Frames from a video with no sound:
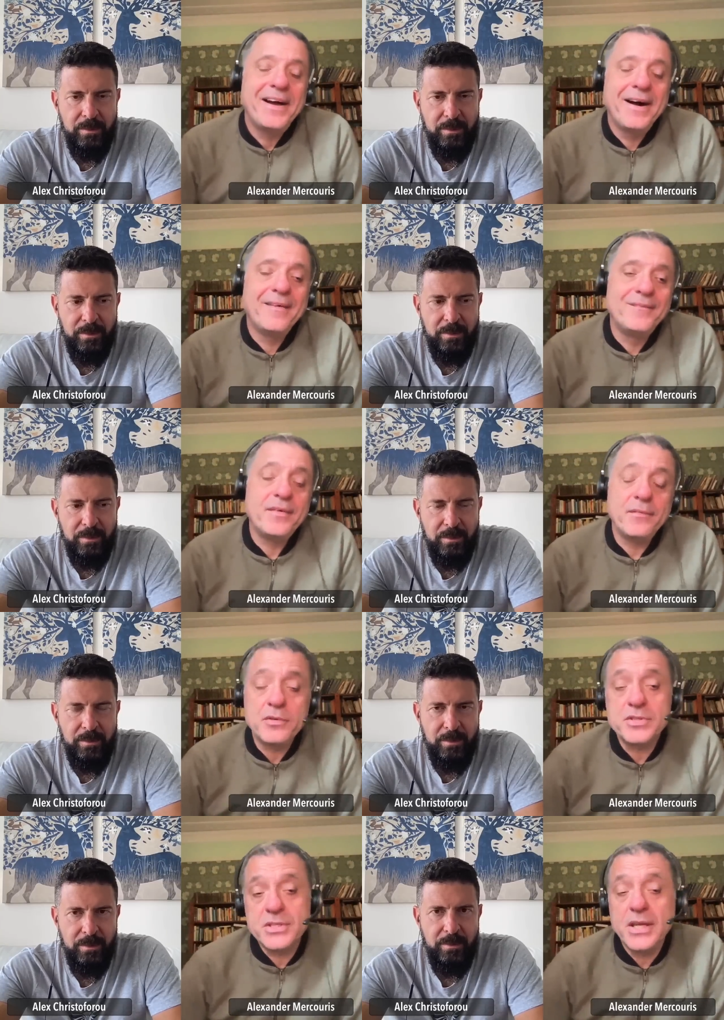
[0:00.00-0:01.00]
Speaker 1: um,
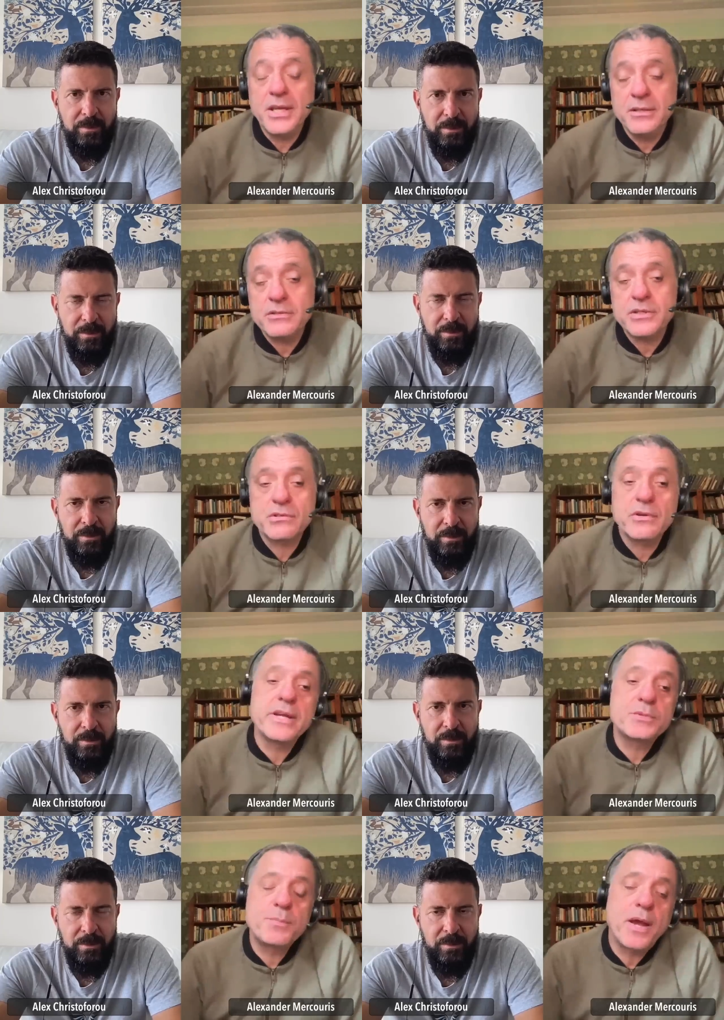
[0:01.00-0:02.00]
see interest
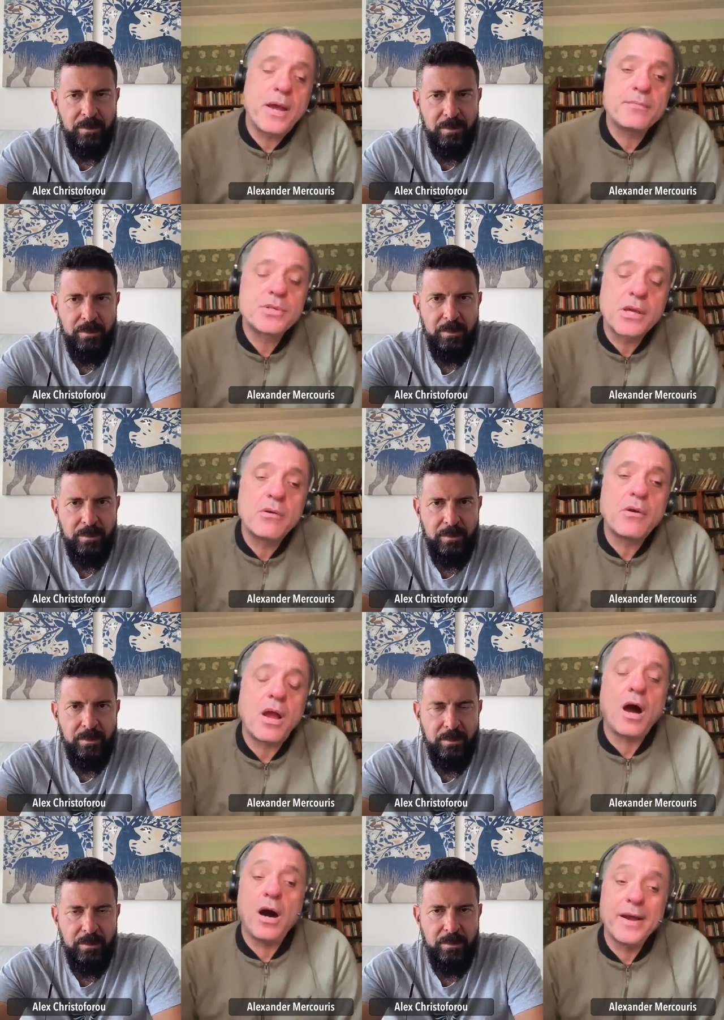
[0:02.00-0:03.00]
rates perhaps go
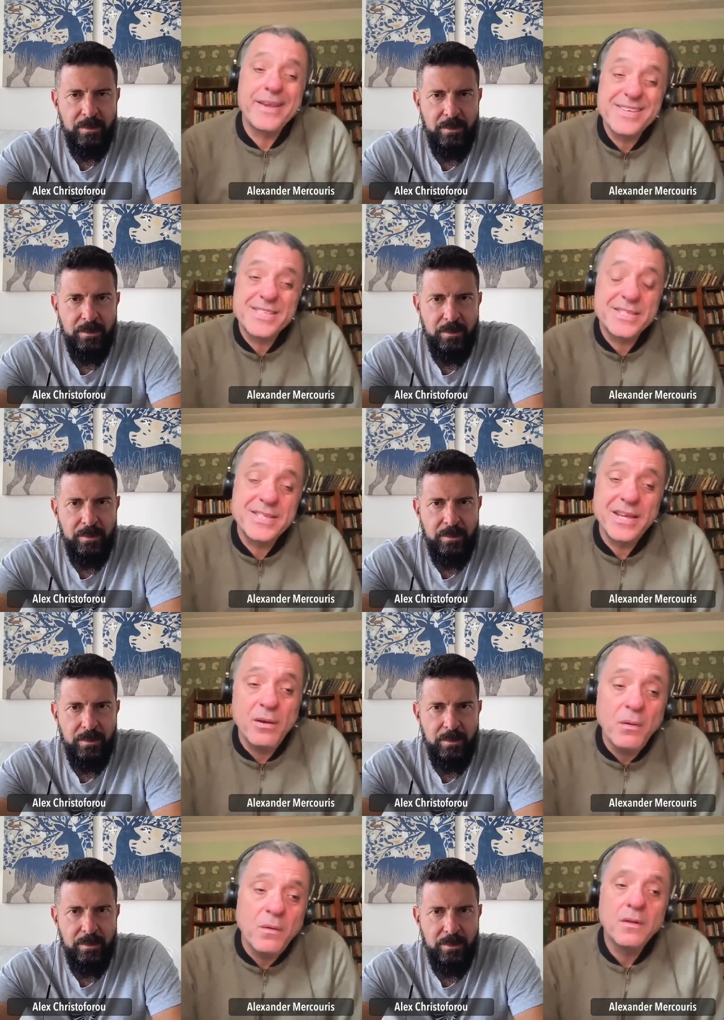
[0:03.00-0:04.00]
higher
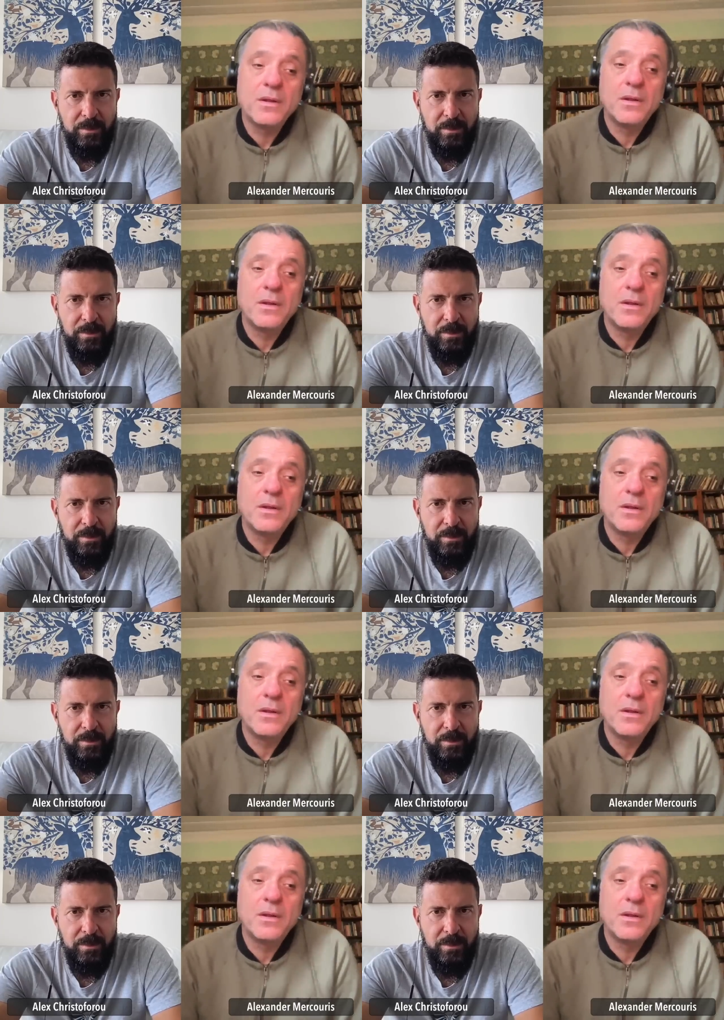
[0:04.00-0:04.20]
still,